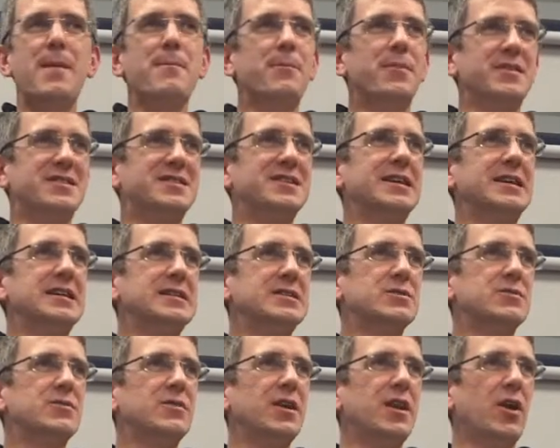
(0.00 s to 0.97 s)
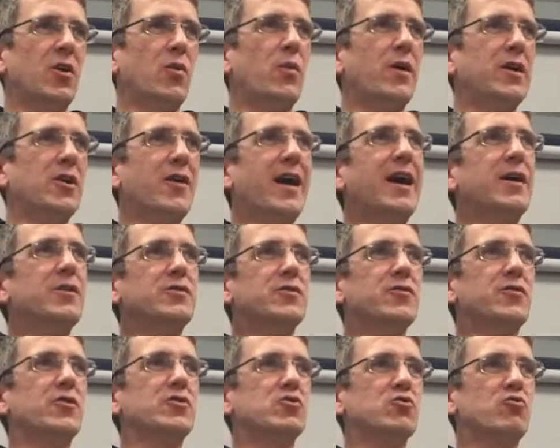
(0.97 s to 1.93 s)
embassies, you know, where you're out
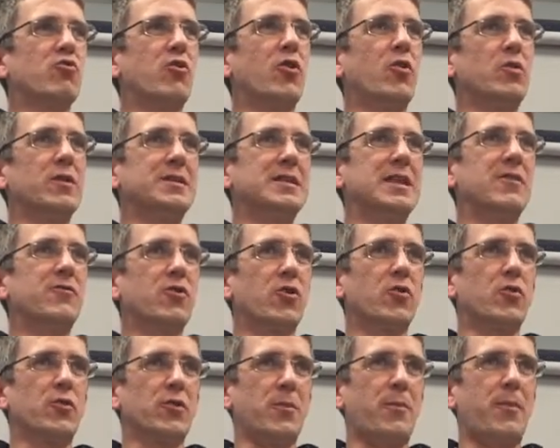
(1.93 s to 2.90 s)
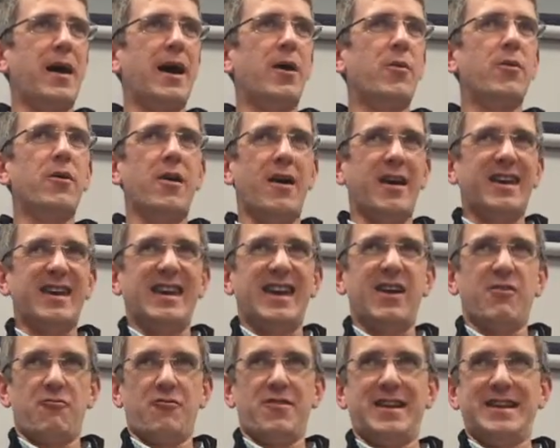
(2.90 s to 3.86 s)
of control and they've got all the power. I can
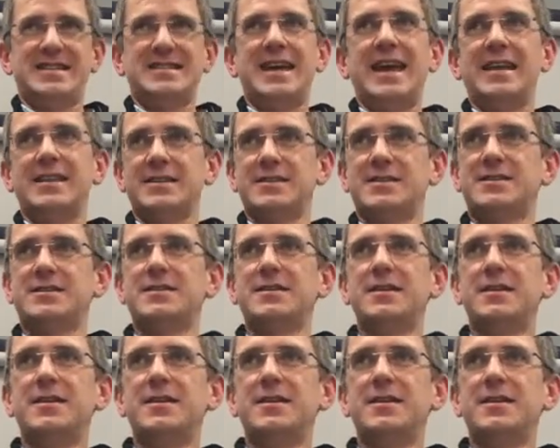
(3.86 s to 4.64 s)
get really tense.